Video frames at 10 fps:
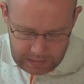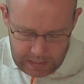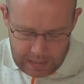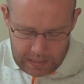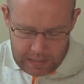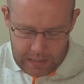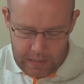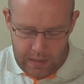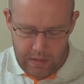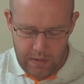that
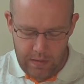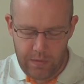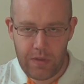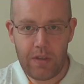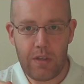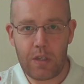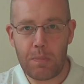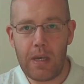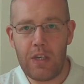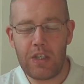the
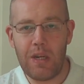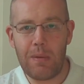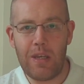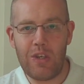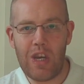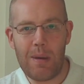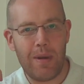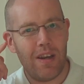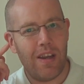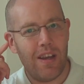speech is going to be in
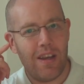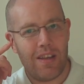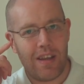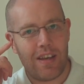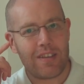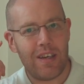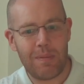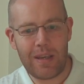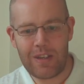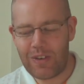German? That's going
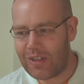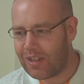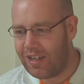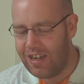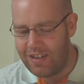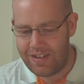to be interesting.